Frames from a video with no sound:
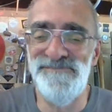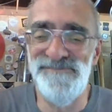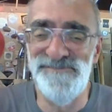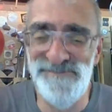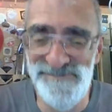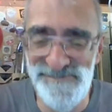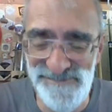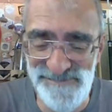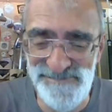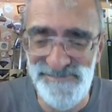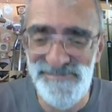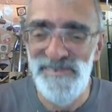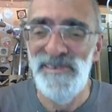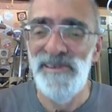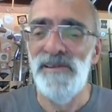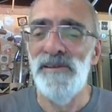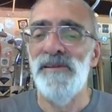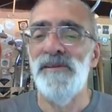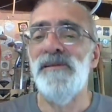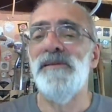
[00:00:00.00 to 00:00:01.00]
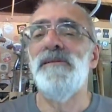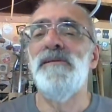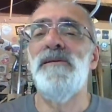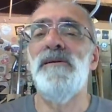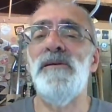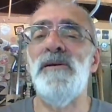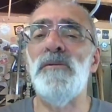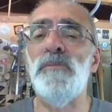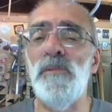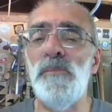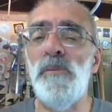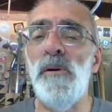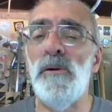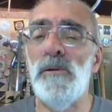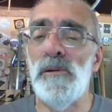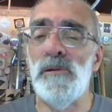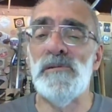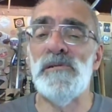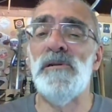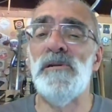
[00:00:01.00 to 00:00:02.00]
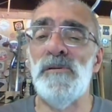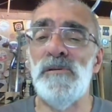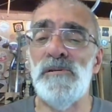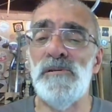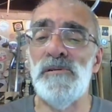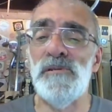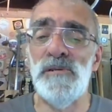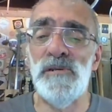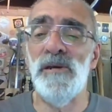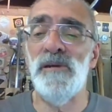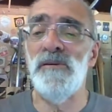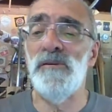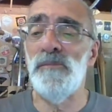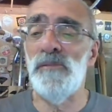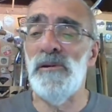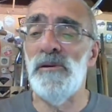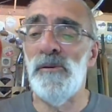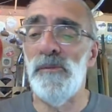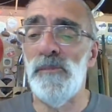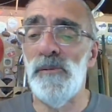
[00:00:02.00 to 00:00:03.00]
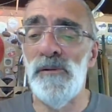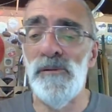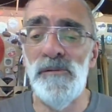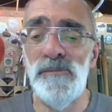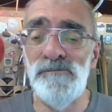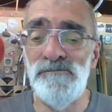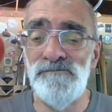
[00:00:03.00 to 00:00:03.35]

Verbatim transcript: I got my pilot's license again on my goblet.